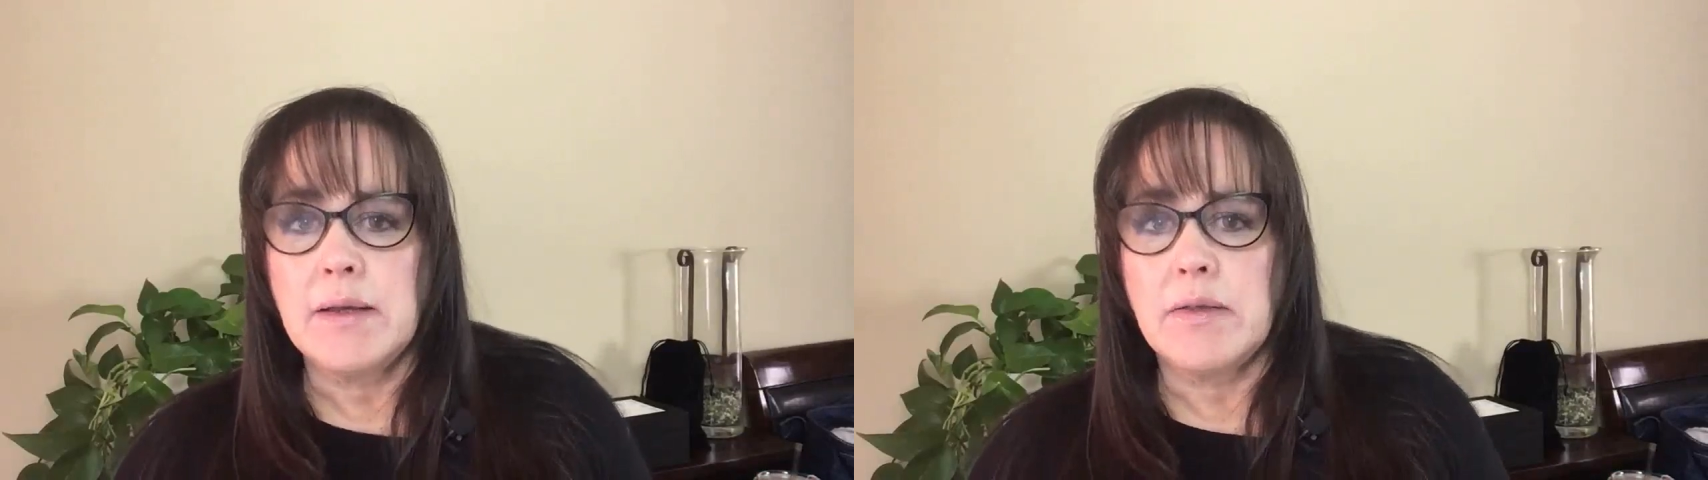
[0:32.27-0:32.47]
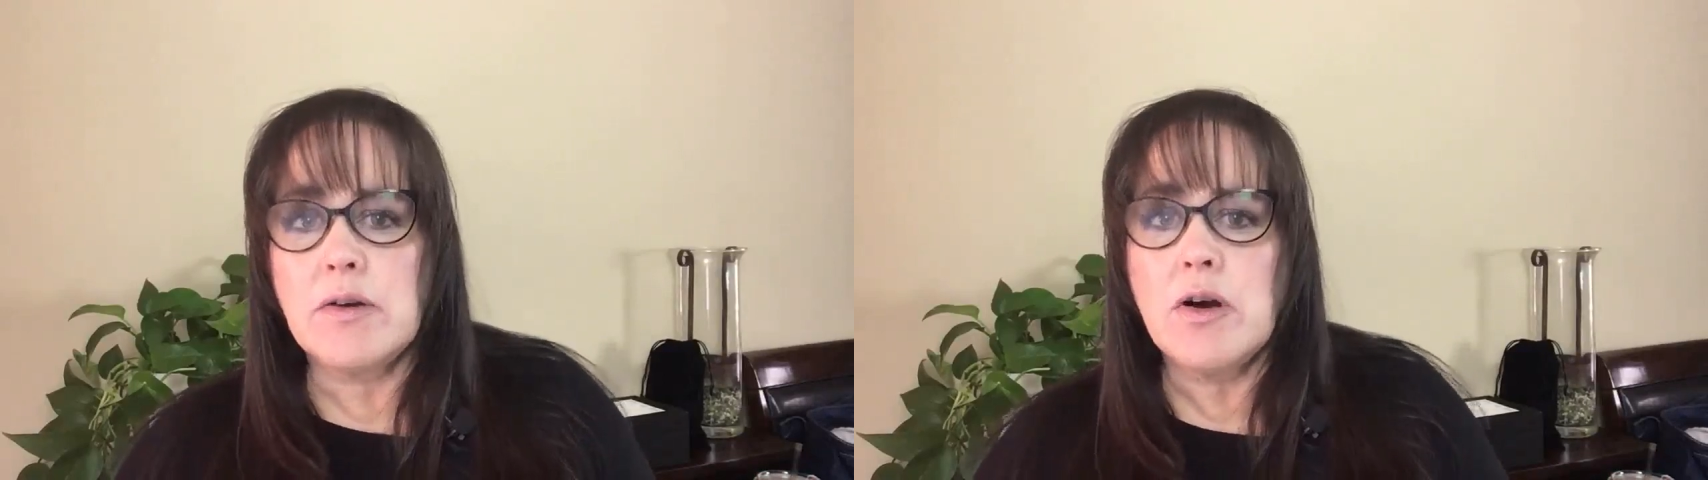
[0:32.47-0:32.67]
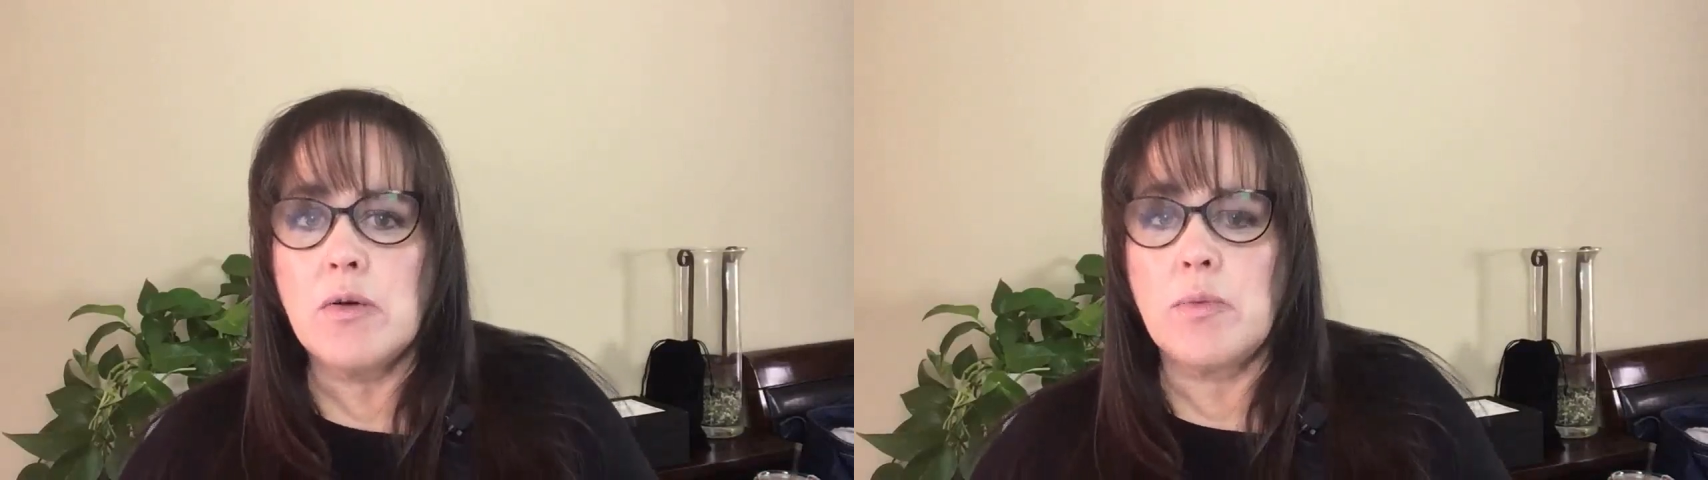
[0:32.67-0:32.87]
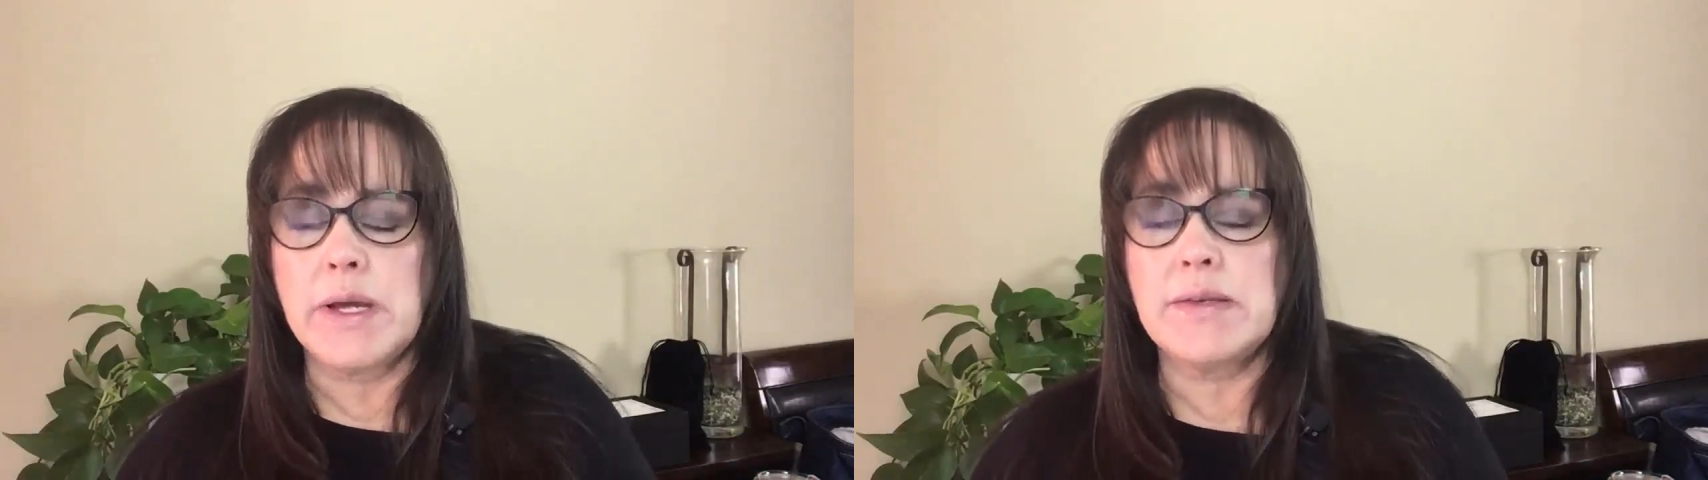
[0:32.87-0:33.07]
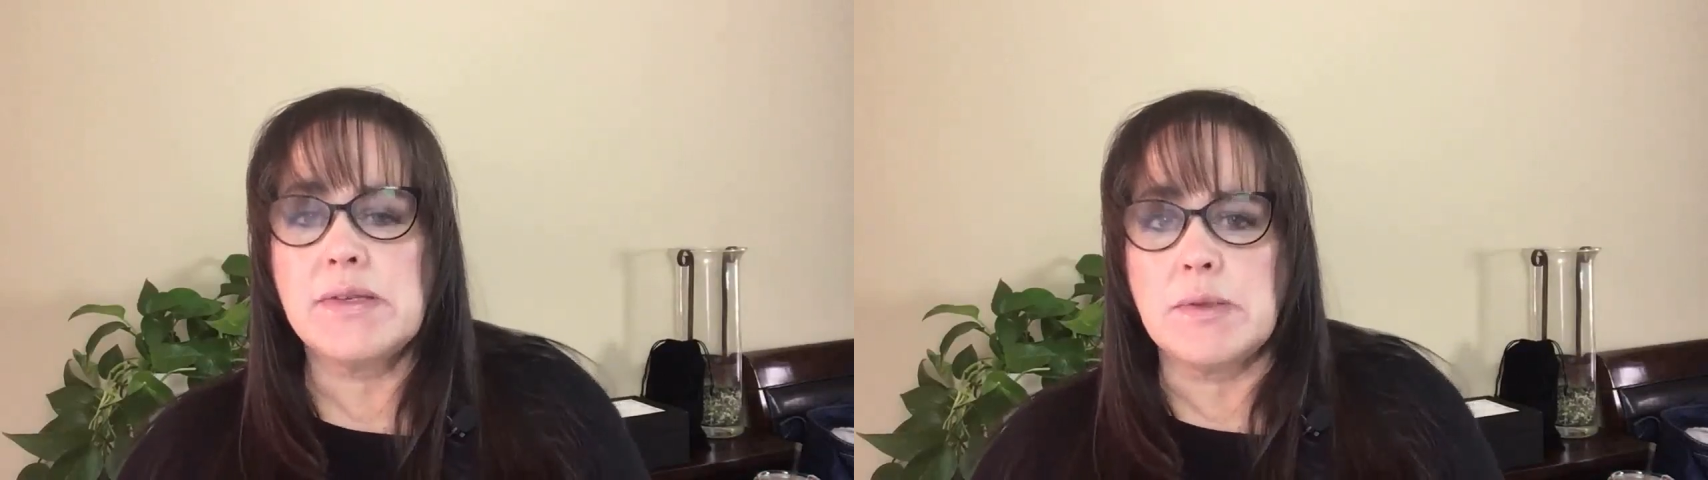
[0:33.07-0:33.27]
There are
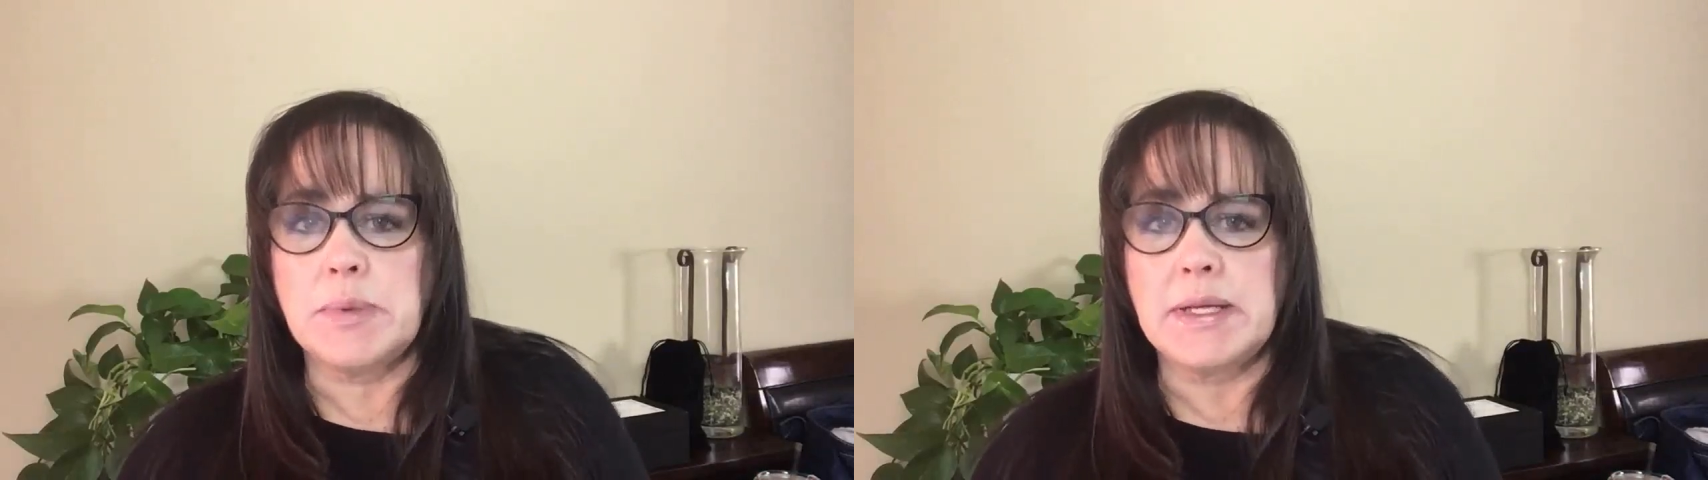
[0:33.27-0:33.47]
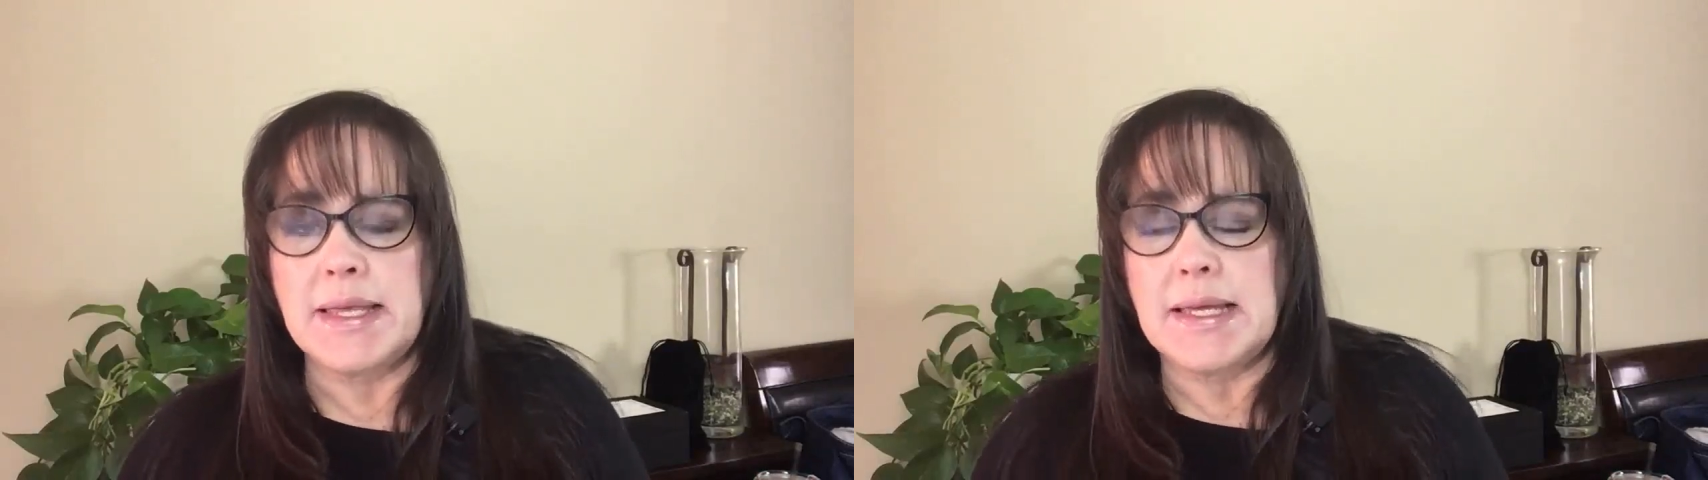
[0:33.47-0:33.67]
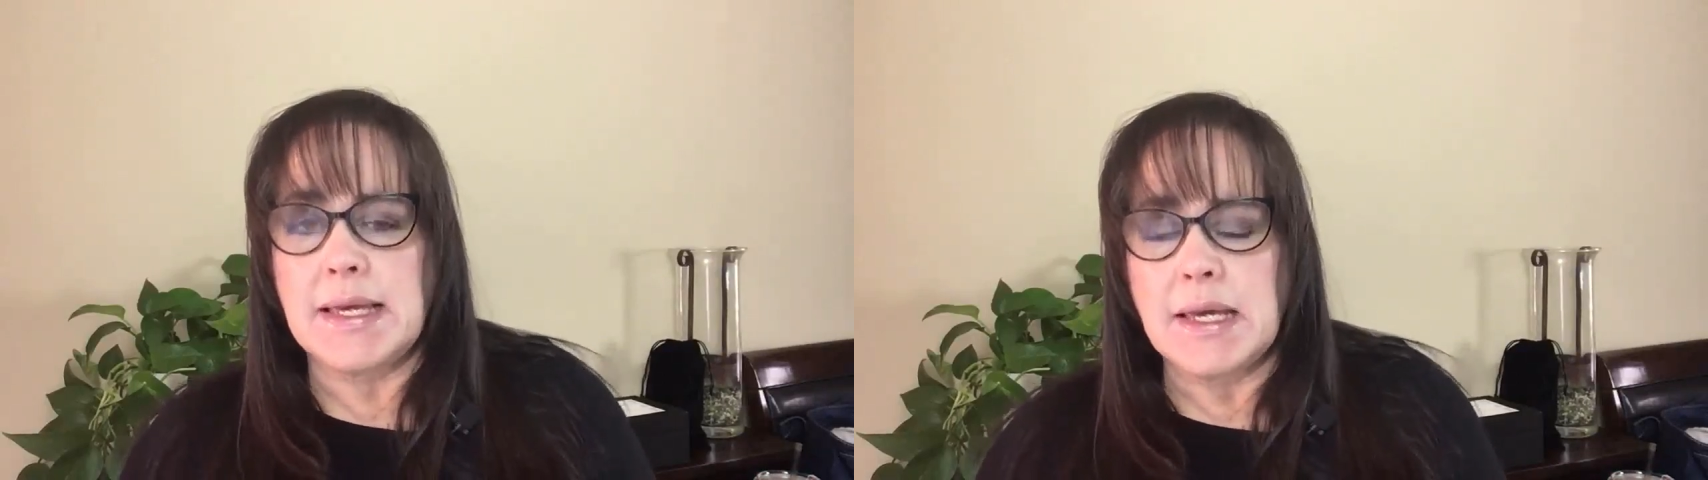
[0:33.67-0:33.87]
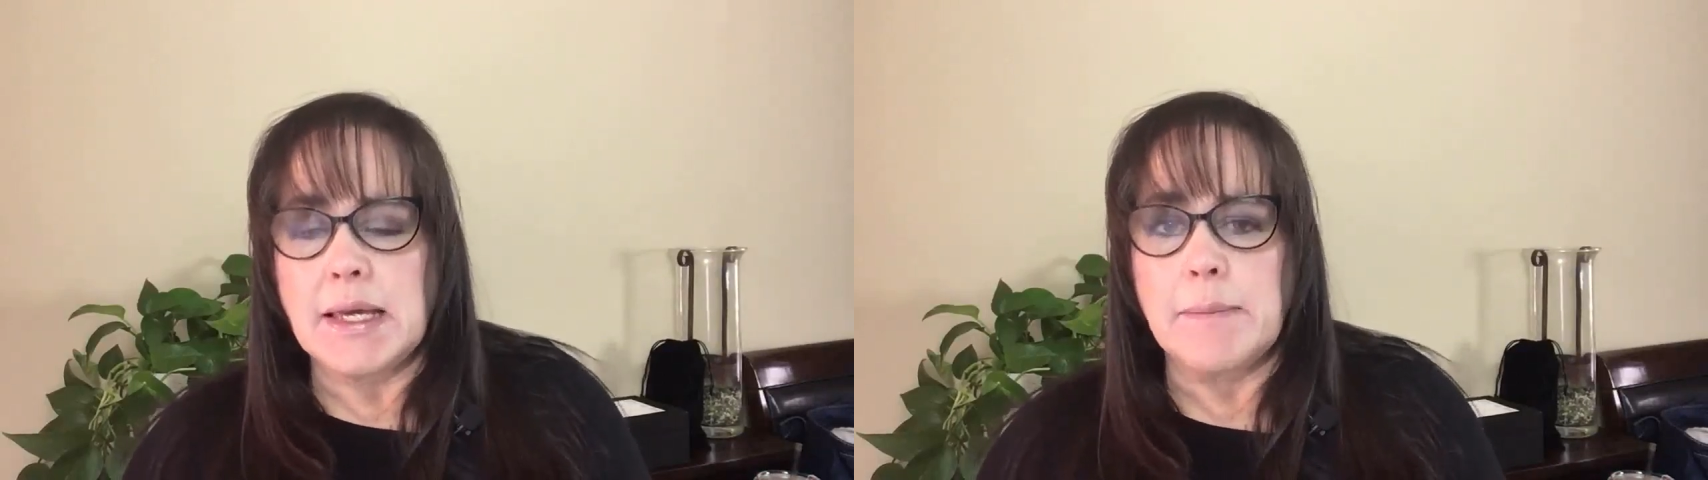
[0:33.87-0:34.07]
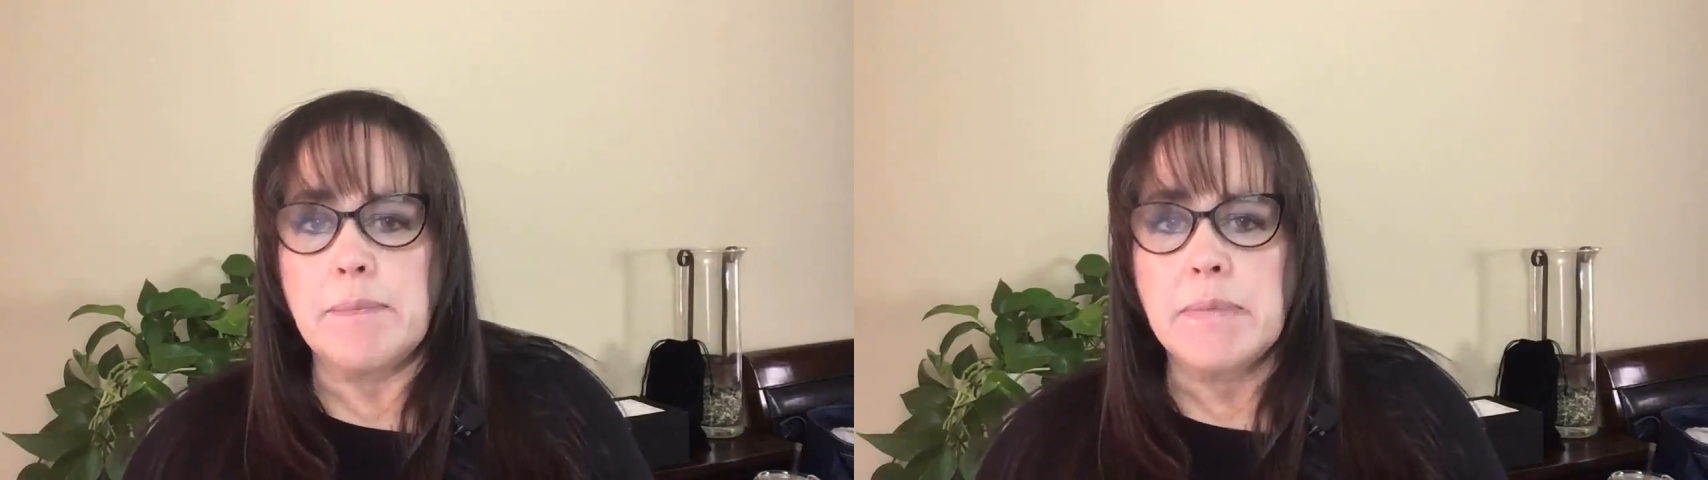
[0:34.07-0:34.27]
ways to play the
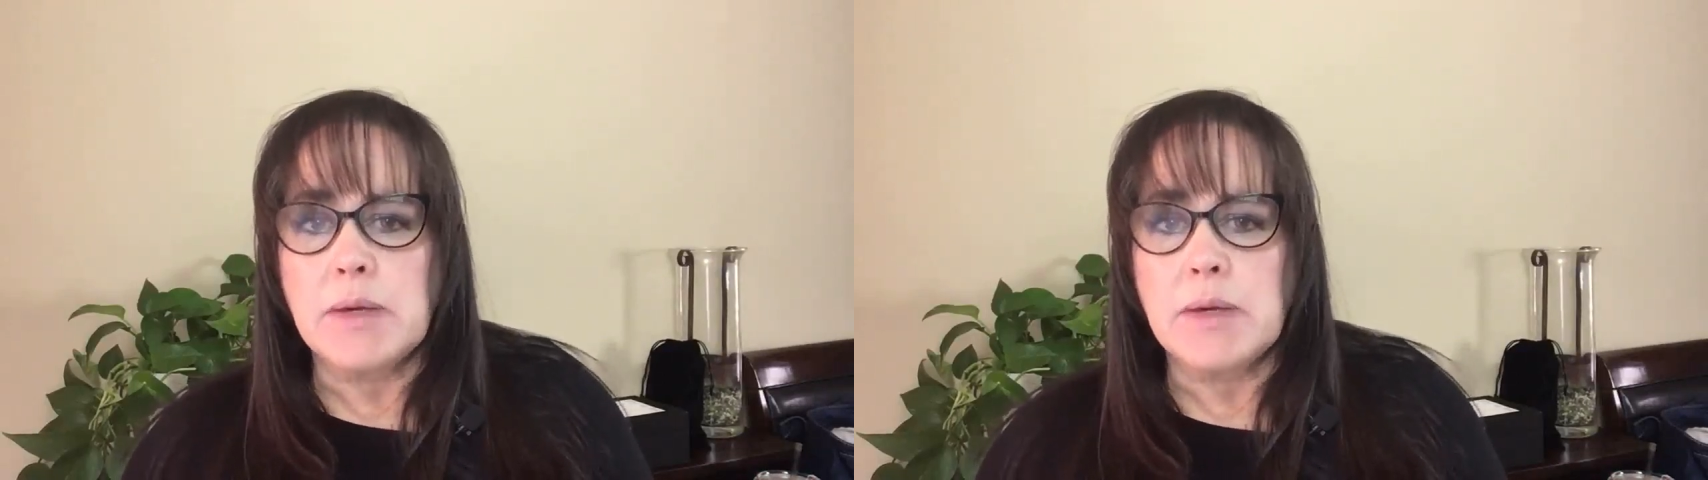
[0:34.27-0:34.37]
game